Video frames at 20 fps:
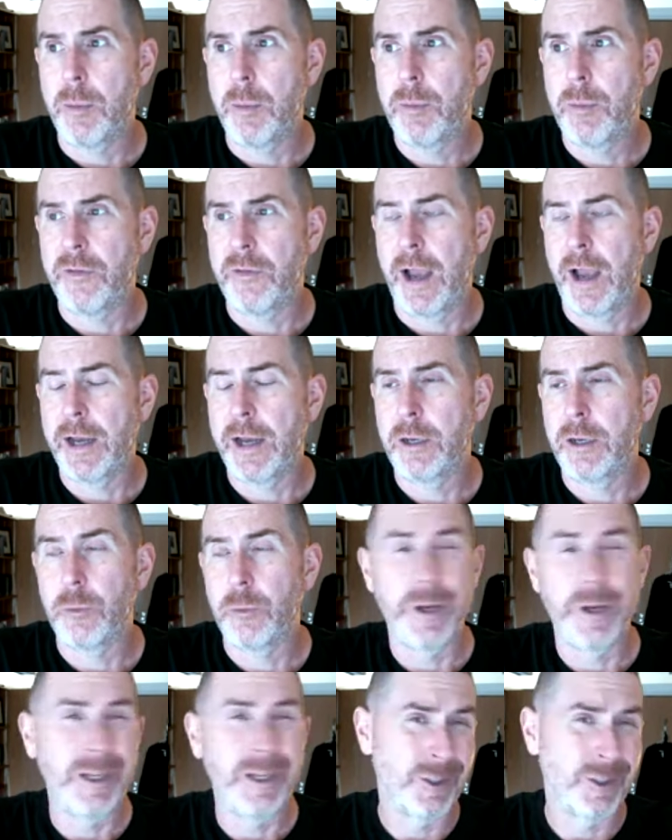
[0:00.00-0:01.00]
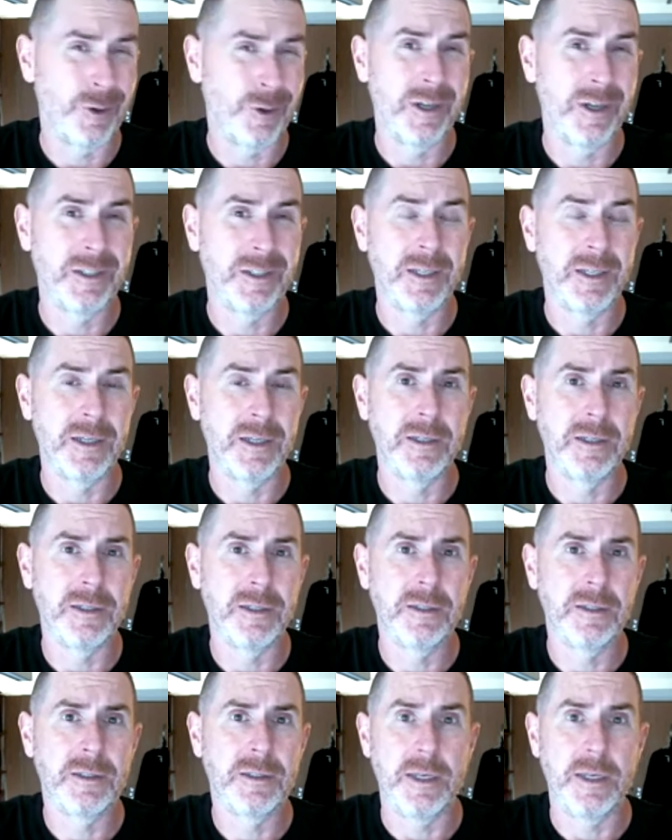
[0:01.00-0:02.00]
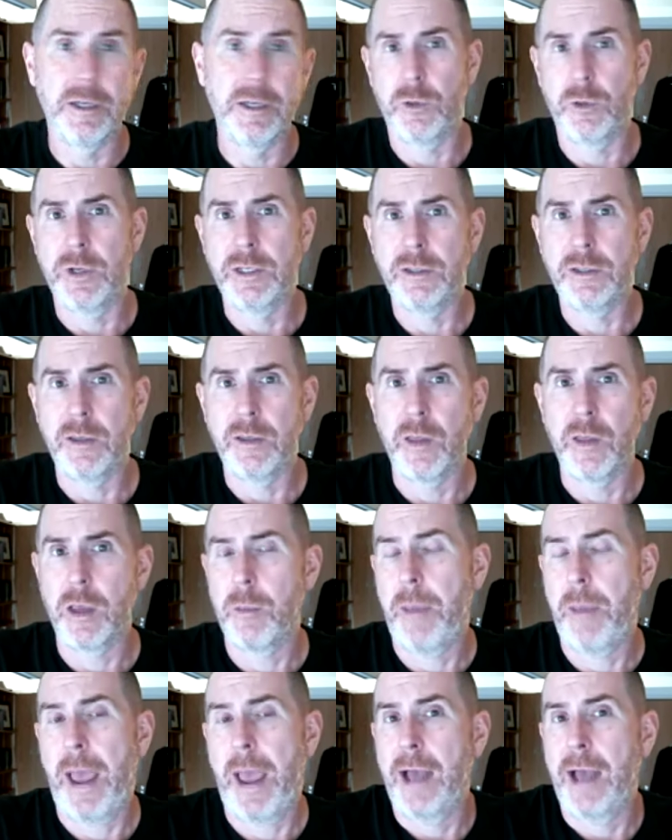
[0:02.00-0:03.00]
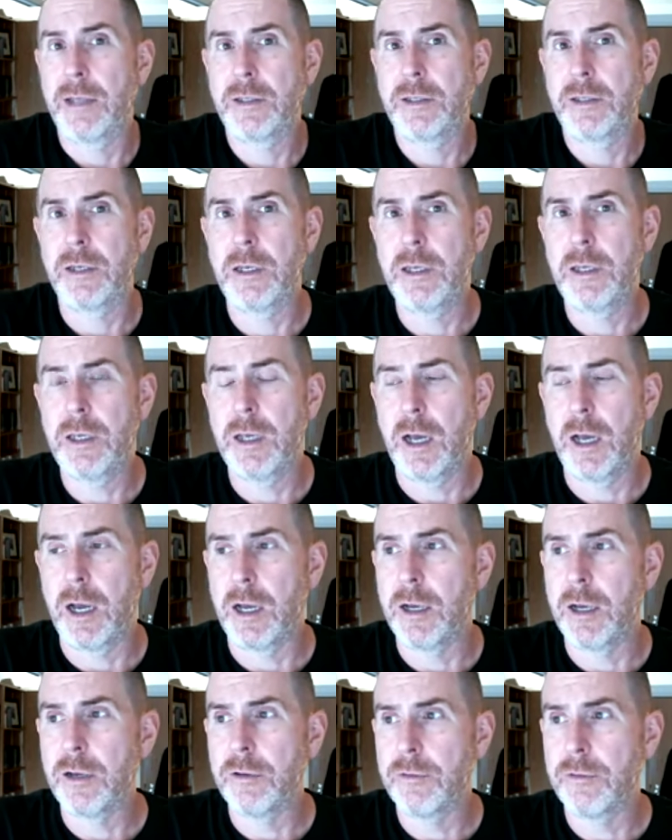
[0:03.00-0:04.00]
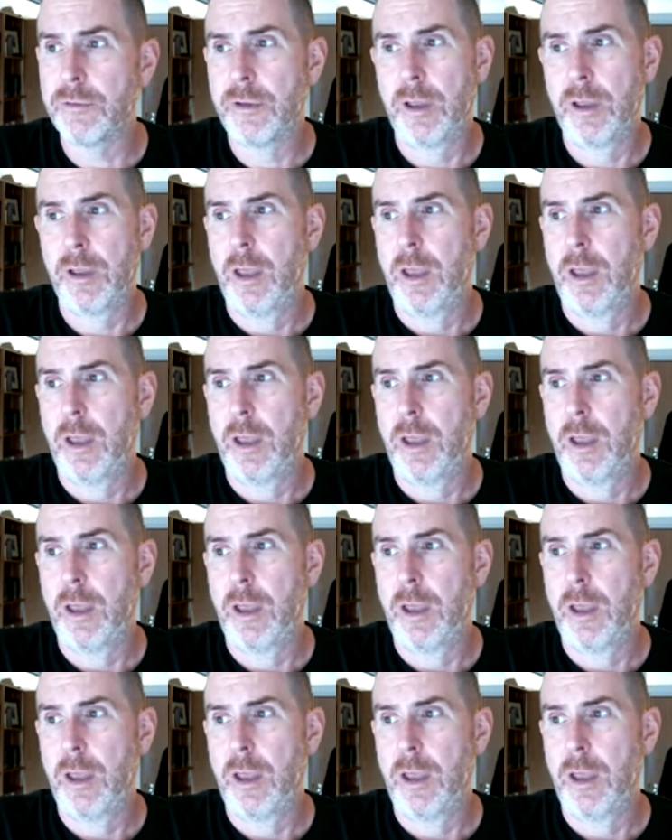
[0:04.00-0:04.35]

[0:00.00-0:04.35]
providing resources, increasing the capacity of,